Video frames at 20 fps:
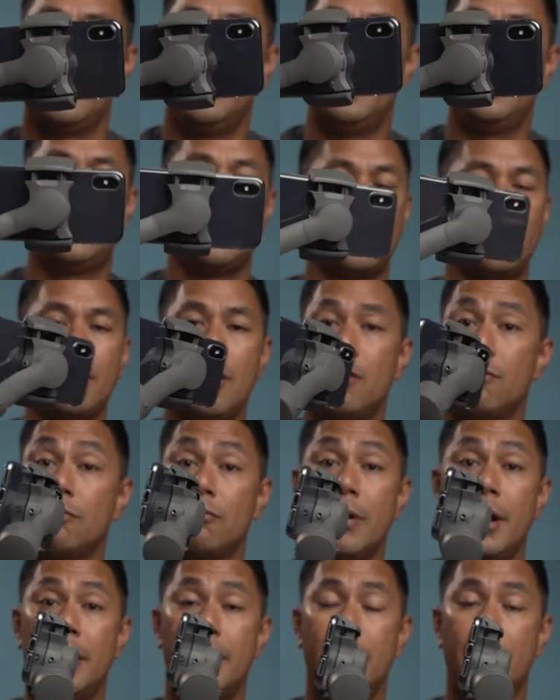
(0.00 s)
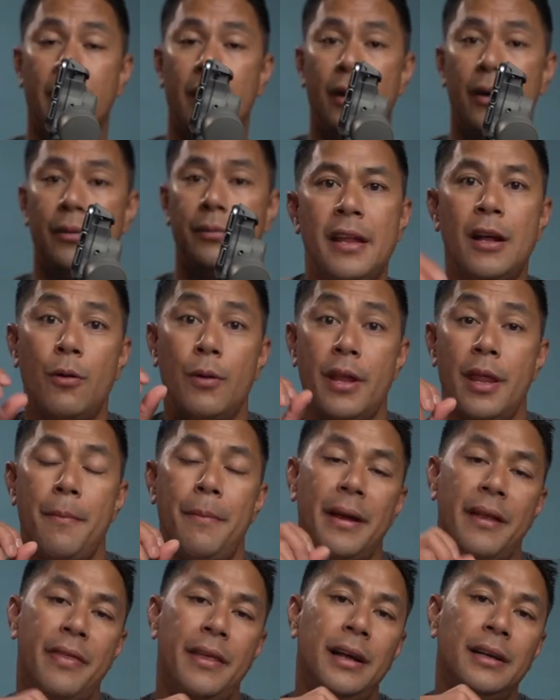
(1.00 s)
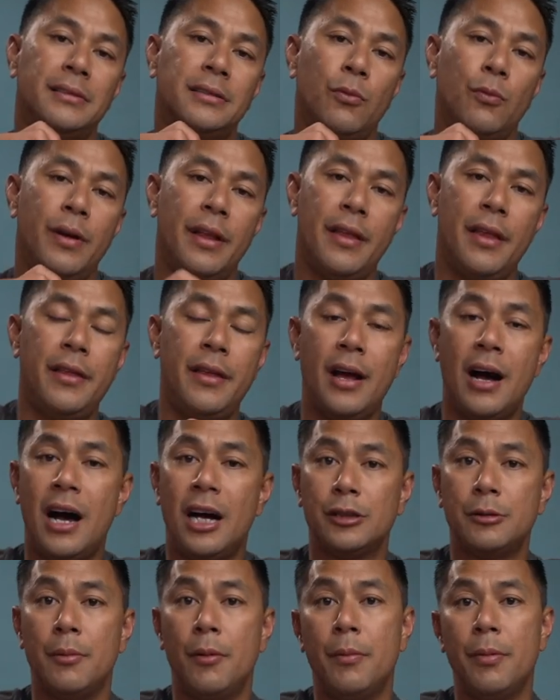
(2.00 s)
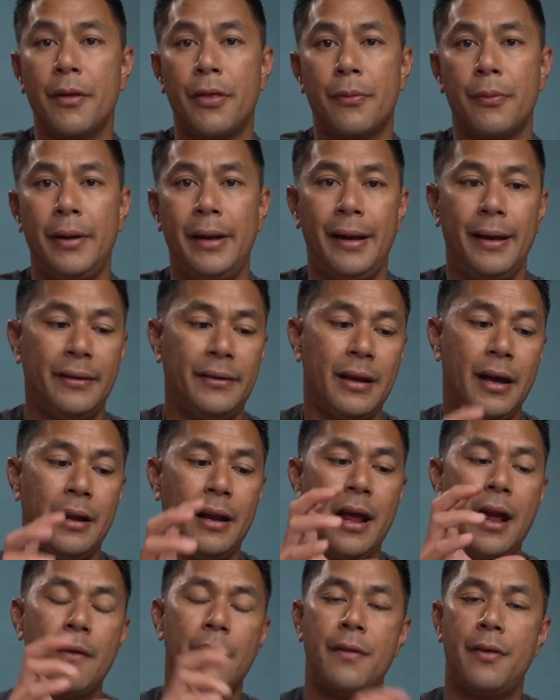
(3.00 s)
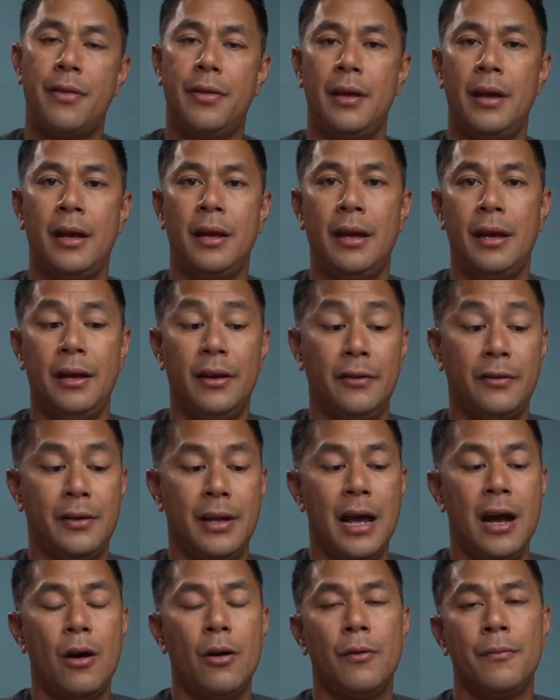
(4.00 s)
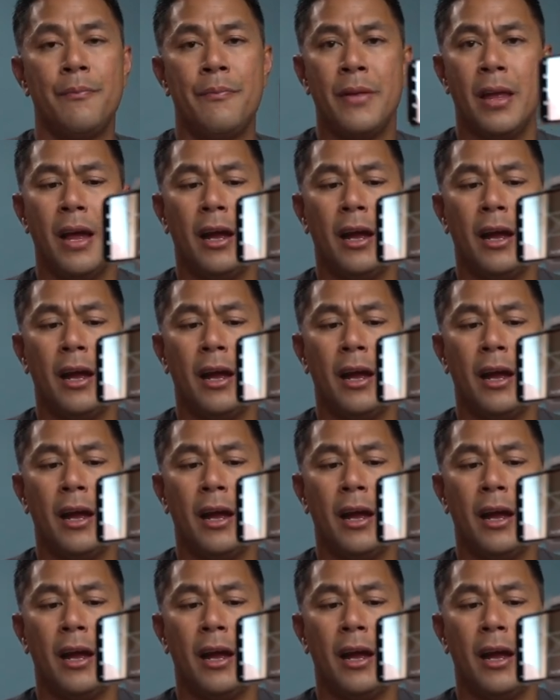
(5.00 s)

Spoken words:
It's just ready to go. Now, one of the big things with the Osmo Mobile 3 is that everything is now